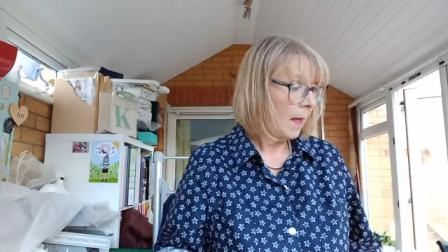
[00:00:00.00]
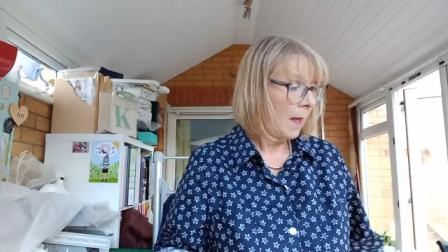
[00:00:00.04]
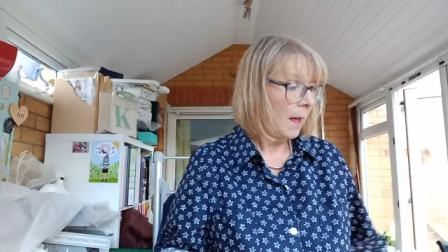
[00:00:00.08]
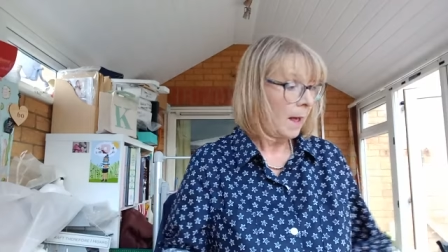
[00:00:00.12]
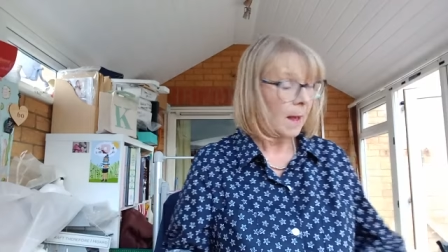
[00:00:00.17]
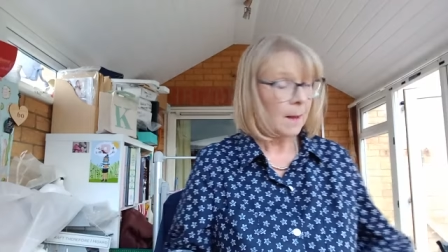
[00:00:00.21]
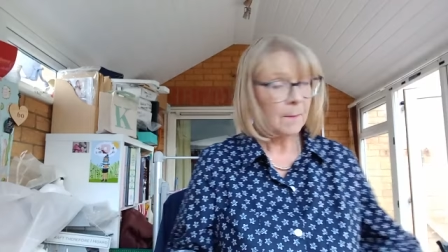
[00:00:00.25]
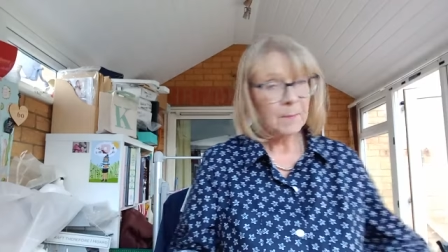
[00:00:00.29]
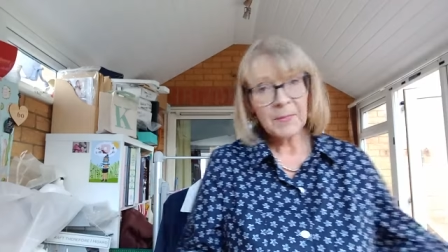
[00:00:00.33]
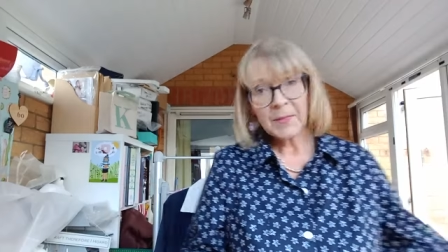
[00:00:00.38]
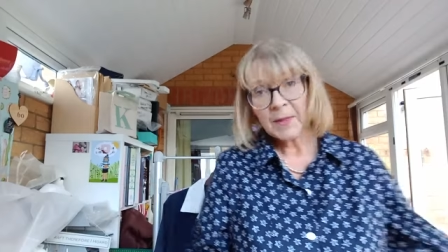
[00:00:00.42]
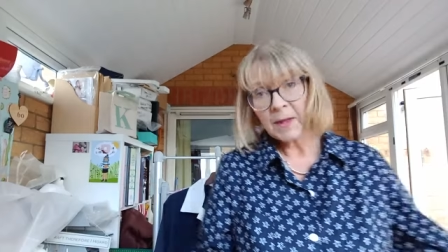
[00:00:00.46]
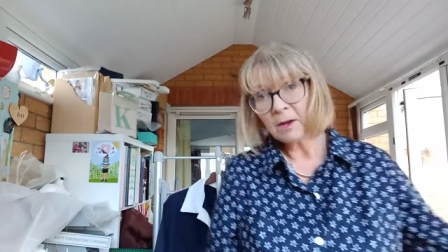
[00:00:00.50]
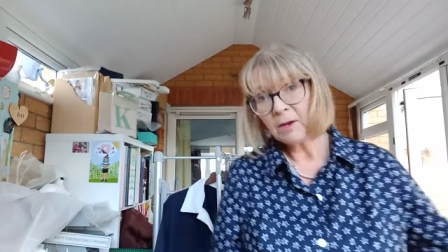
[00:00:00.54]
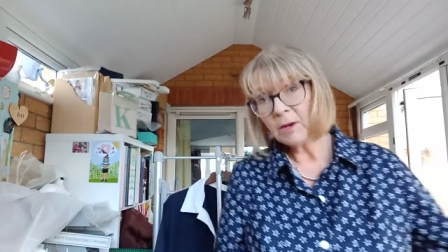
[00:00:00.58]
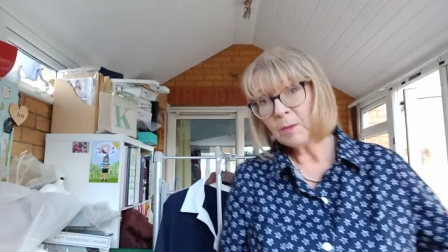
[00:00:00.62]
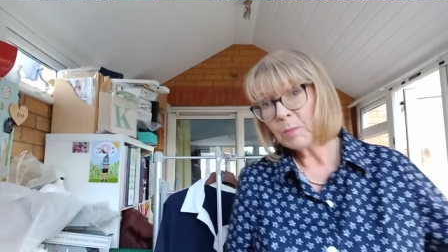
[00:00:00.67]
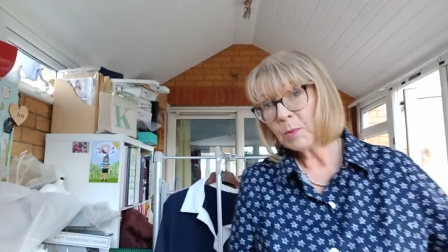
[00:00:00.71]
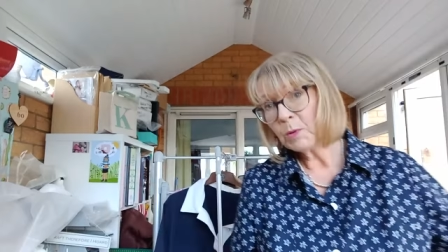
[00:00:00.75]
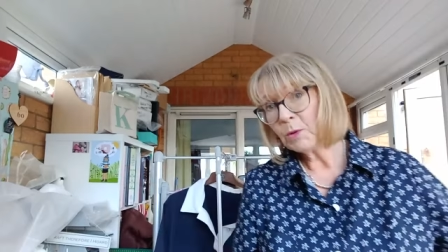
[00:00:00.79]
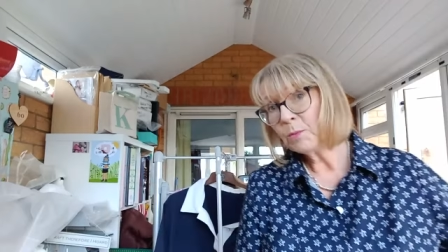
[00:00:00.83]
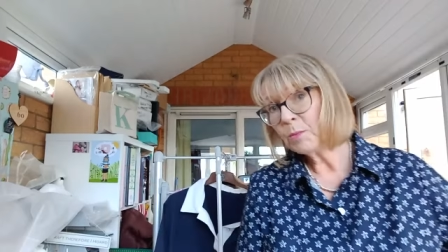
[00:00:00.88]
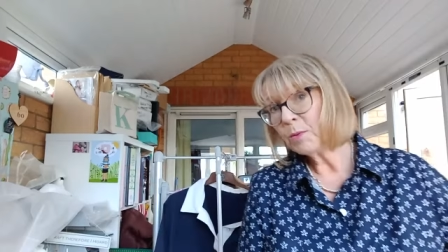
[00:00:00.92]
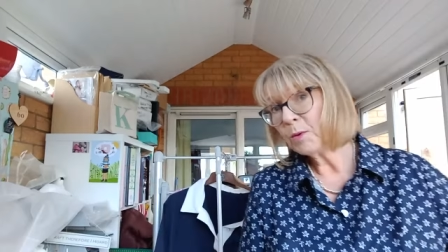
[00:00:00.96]
The only
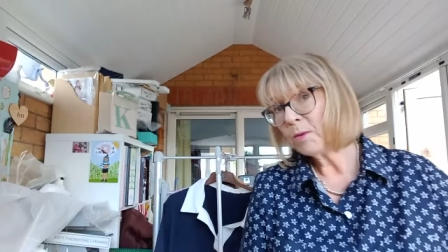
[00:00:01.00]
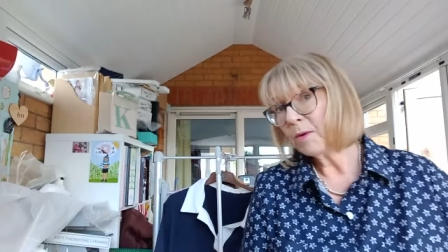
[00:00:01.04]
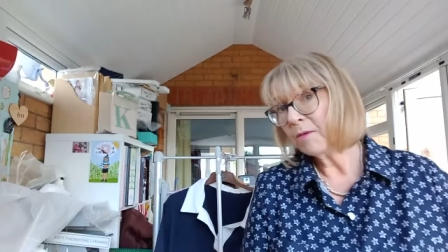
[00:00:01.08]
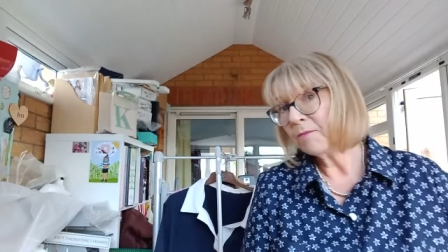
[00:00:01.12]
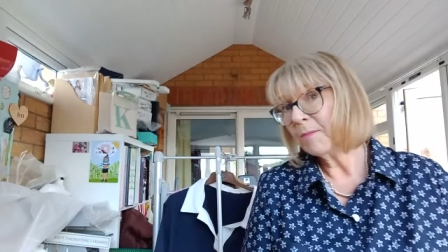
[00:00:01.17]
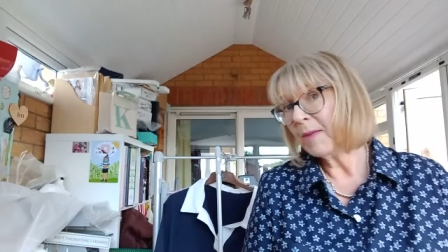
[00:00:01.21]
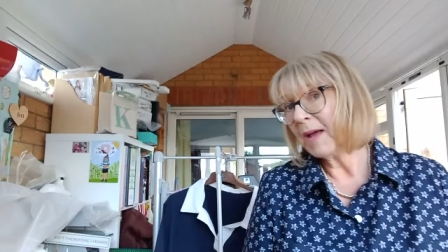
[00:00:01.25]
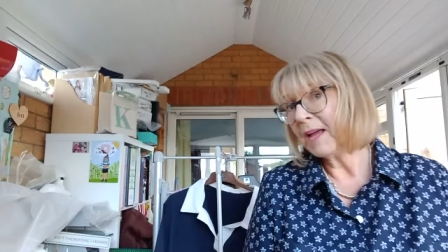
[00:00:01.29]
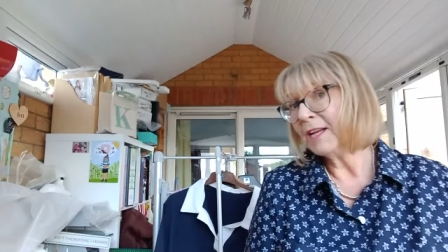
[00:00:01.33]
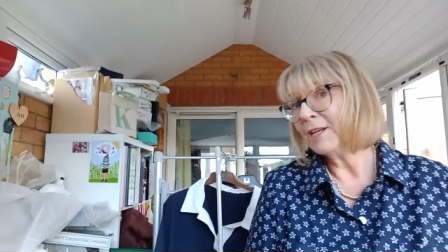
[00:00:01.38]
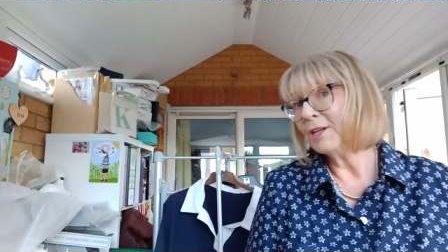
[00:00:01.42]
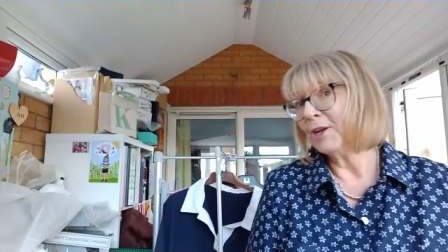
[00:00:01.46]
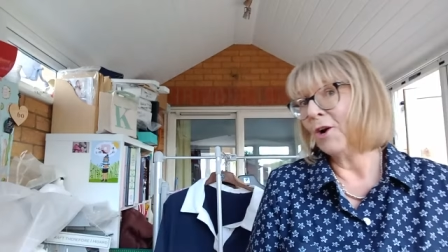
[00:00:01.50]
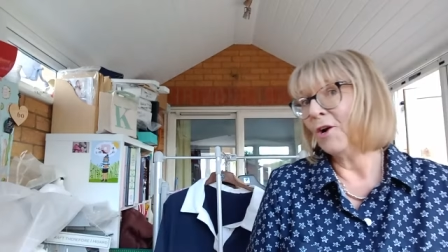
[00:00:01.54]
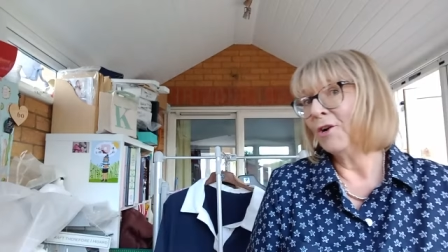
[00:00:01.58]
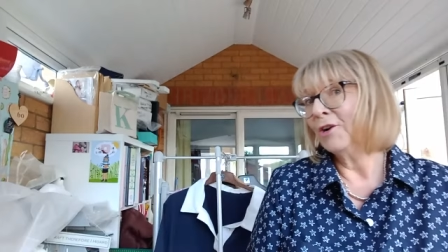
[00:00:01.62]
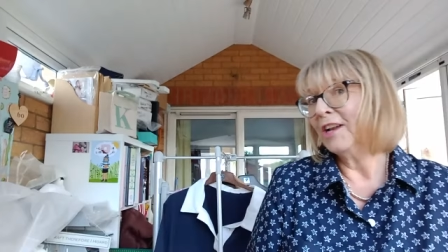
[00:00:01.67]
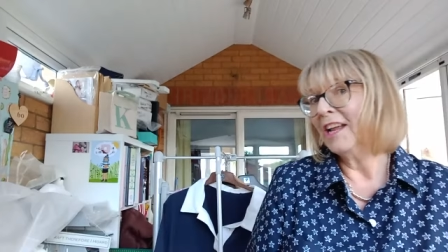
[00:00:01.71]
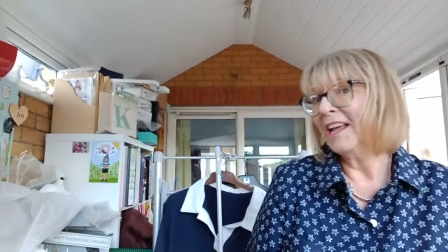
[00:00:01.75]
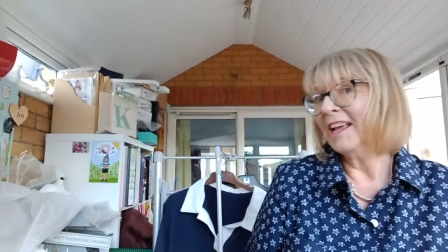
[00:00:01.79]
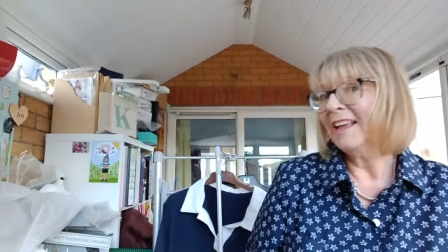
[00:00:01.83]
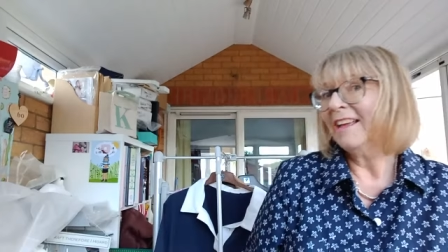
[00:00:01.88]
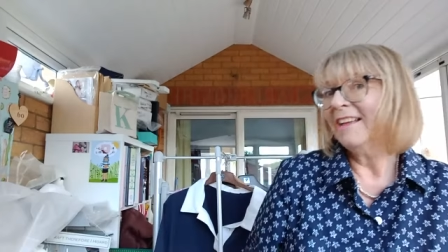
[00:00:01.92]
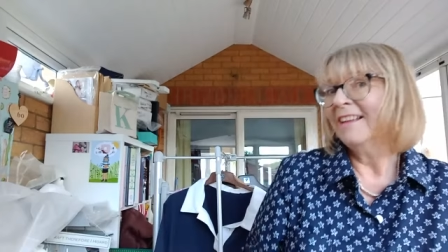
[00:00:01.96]
boo-boo I've made on
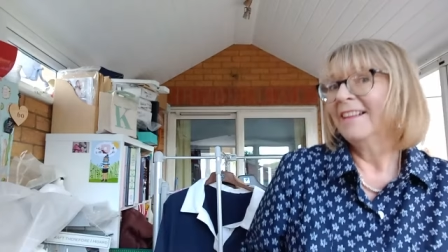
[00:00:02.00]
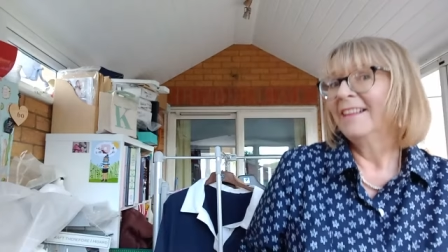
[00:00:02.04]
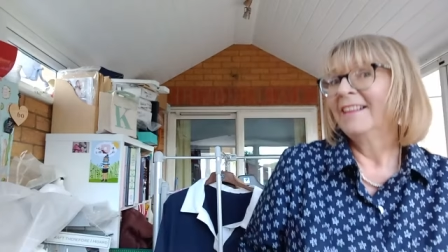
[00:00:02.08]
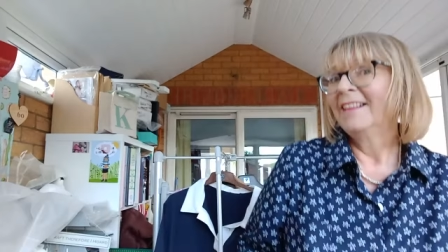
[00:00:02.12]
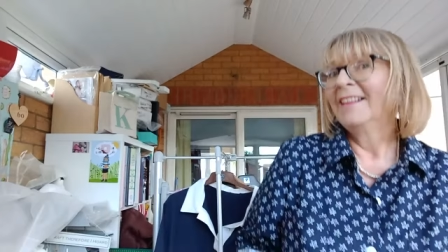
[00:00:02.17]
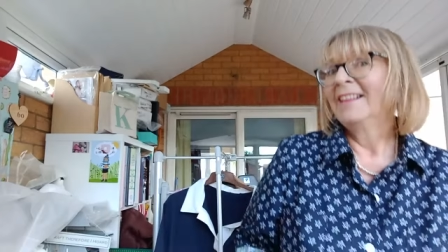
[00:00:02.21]
it